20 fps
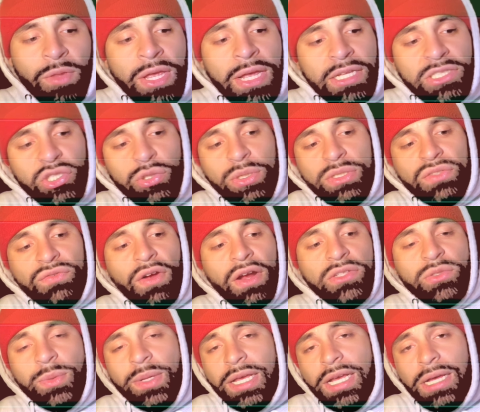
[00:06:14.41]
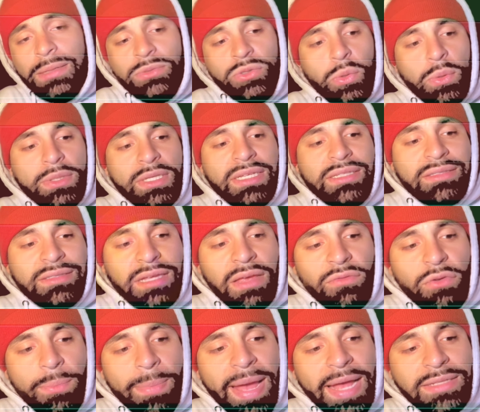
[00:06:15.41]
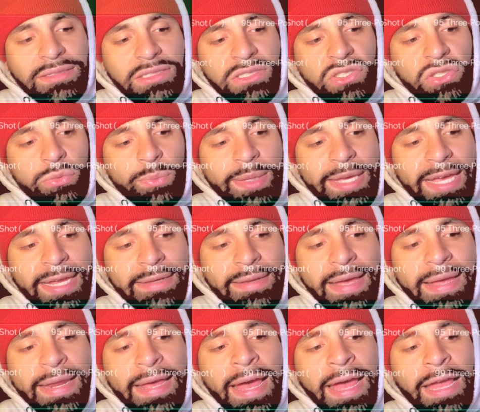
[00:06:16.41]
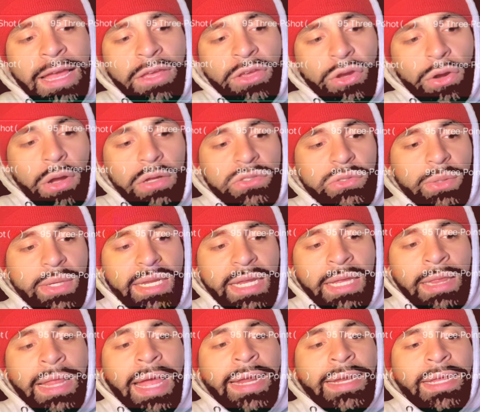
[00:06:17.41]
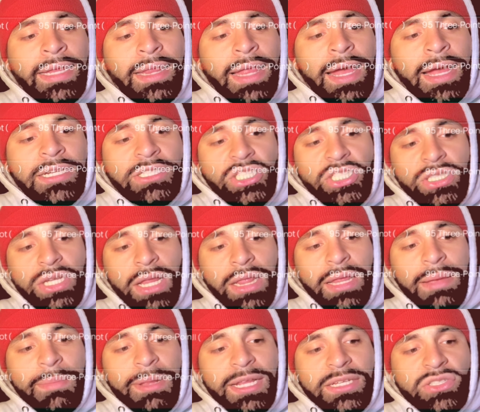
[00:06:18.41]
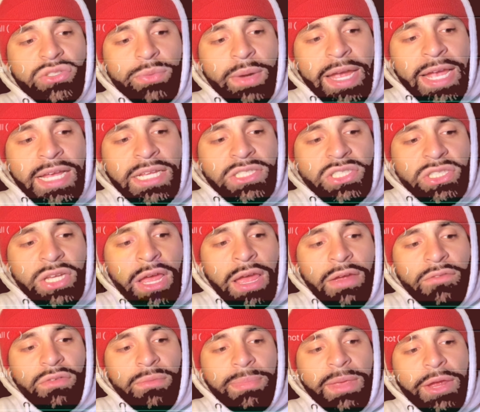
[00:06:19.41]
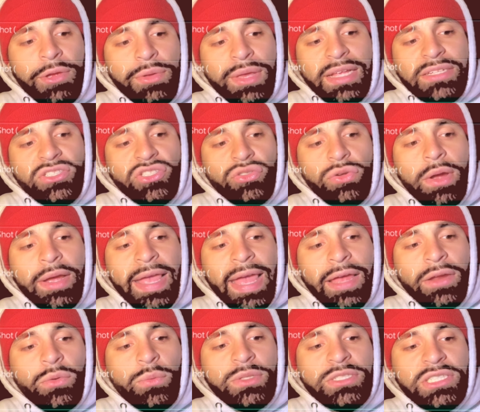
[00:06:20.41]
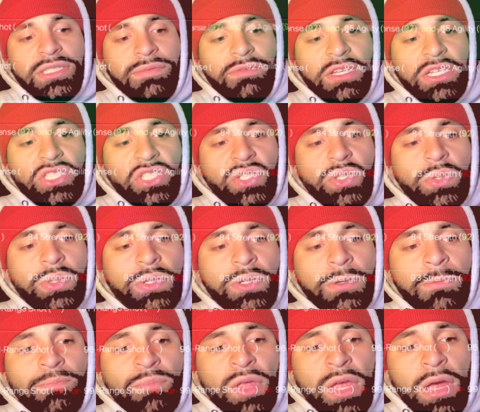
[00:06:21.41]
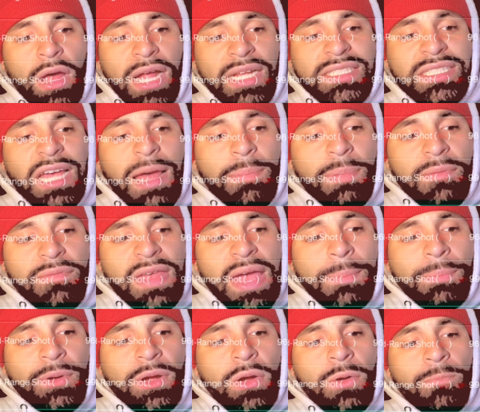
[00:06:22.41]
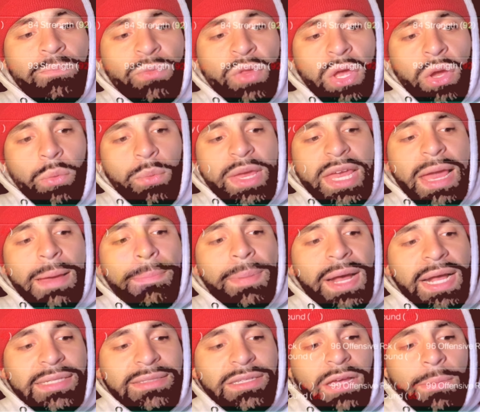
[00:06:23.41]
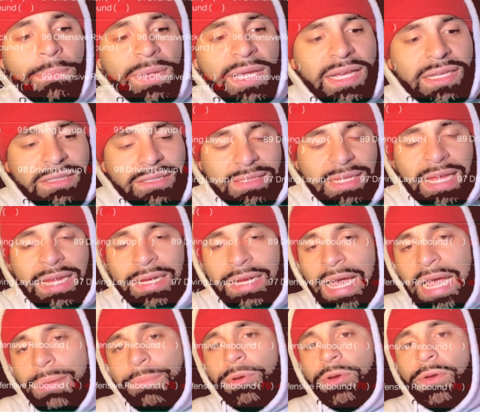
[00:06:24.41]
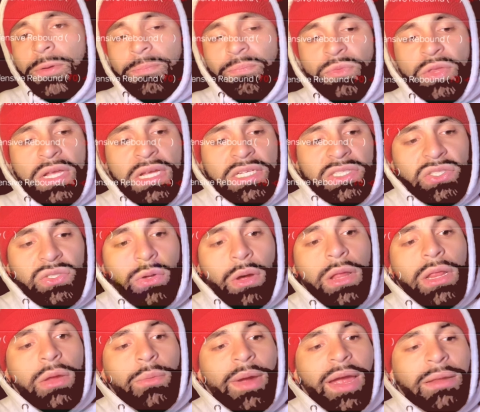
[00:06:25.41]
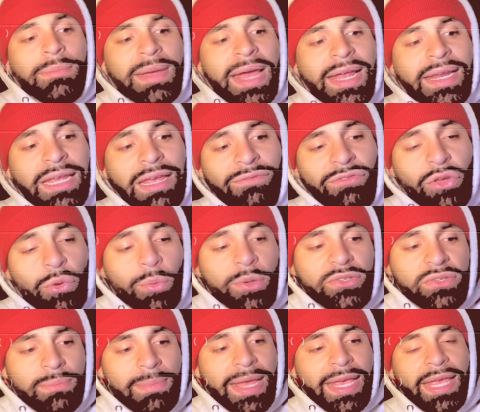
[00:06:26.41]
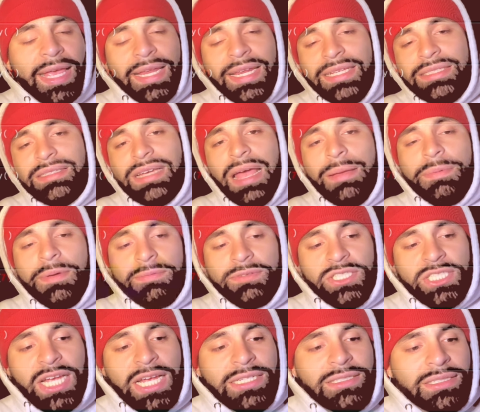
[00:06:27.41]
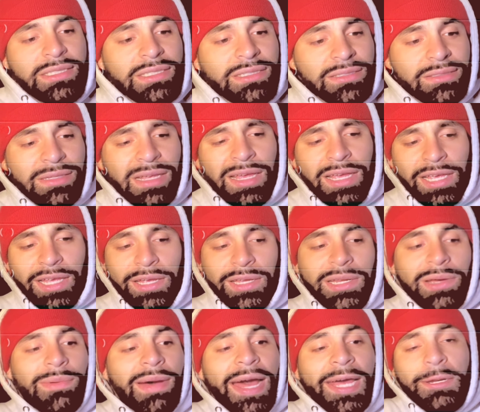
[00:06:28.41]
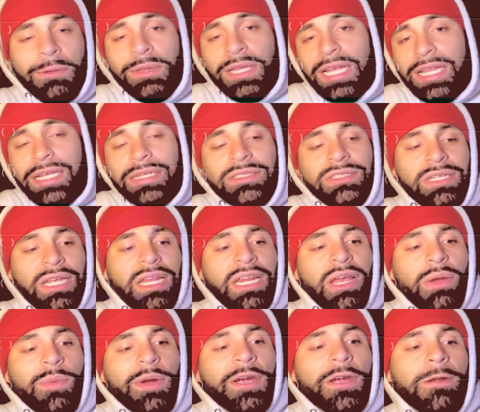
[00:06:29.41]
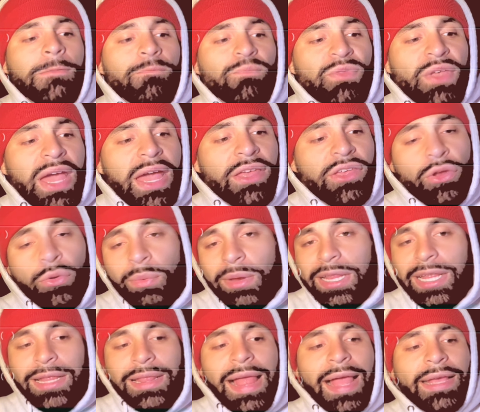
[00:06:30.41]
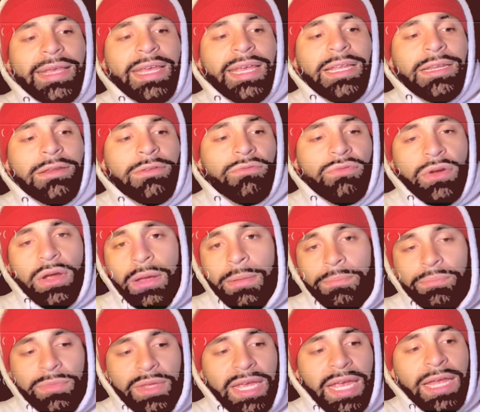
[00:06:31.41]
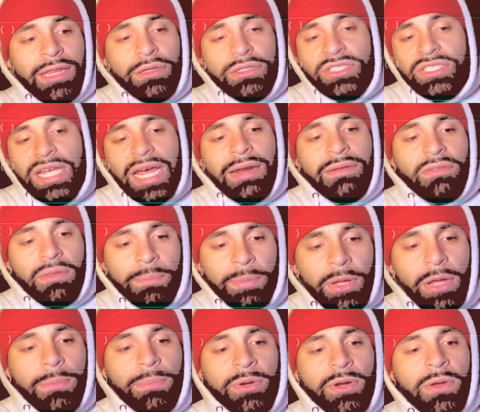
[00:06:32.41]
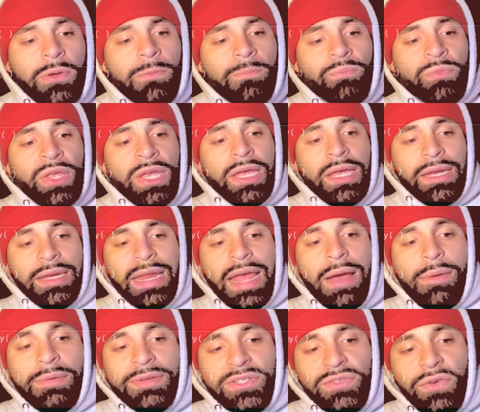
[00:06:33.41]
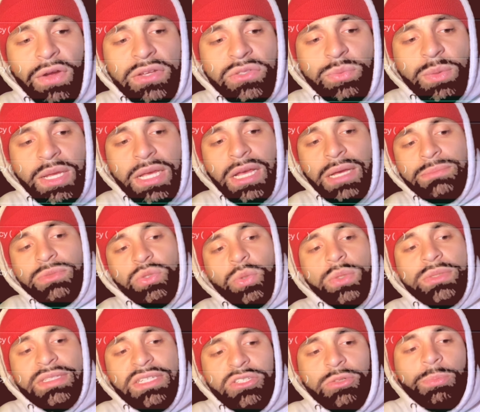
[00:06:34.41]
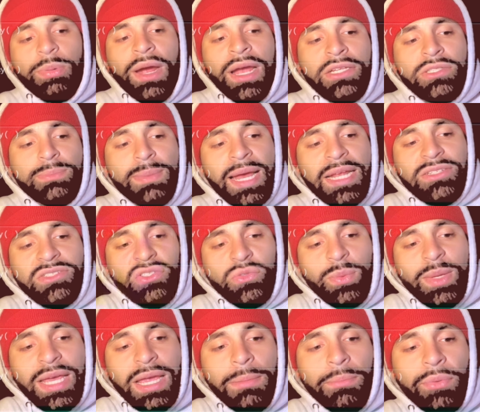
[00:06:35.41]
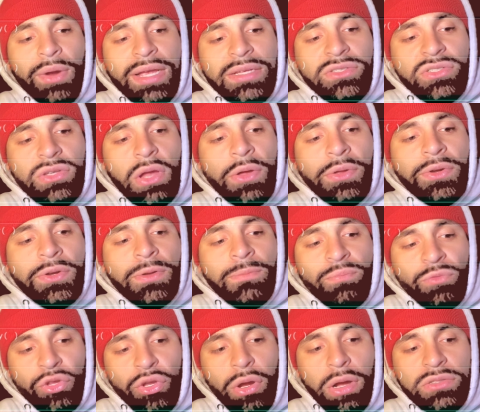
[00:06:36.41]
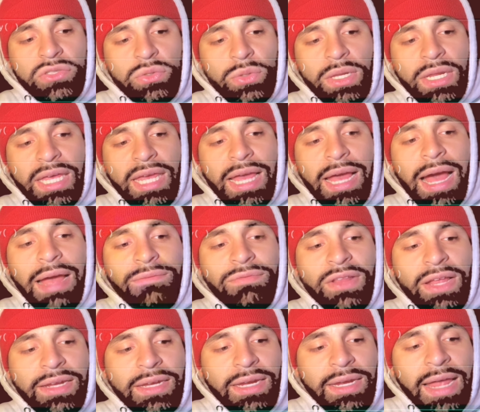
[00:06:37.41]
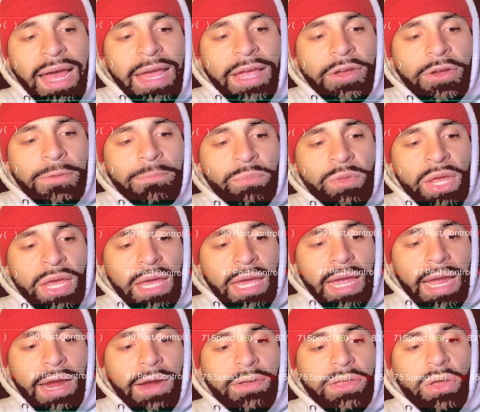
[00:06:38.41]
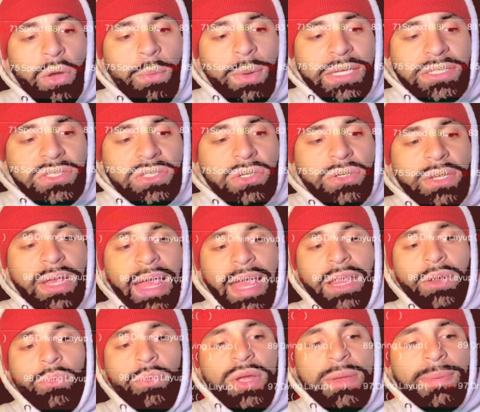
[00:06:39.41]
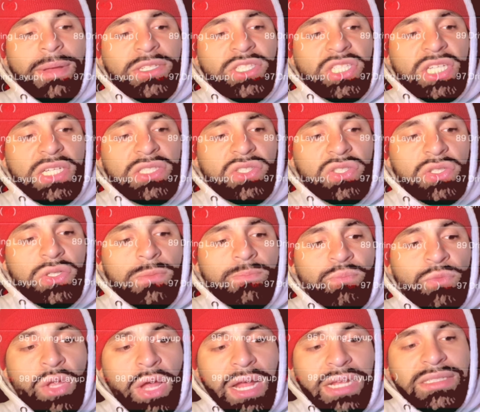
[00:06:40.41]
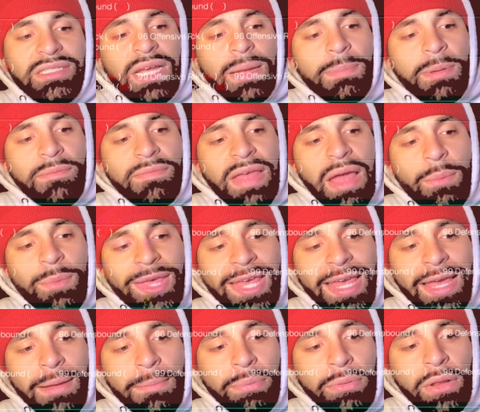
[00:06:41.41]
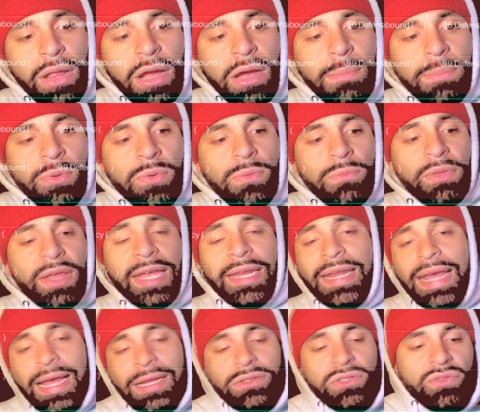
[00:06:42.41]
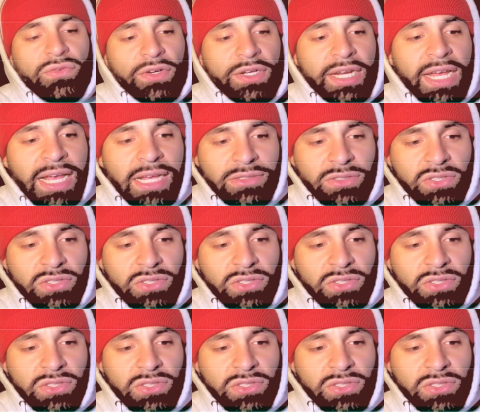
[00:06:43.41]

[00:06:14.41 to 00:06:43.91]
So as far as when it comes towards these silver badges, we get Deadeye. You're also getting Lightning Launch, Limitless Range. From there you get Strong Handle and Shifty Shooter. On top of that, bro, we get Box Out Beast and Dimer. So all around, man, if you were to make any type of changes, you know, I don't think there's anywhere that you're really lacking from either side of the ball, bro. Now, as far as when it comes towards these bronze badges, we get Break Starter. You're also going to get High Flying Denier, Aerial Wizard, and Rebound Chaser. On top of that, we get Unpluggable and Handles for Days.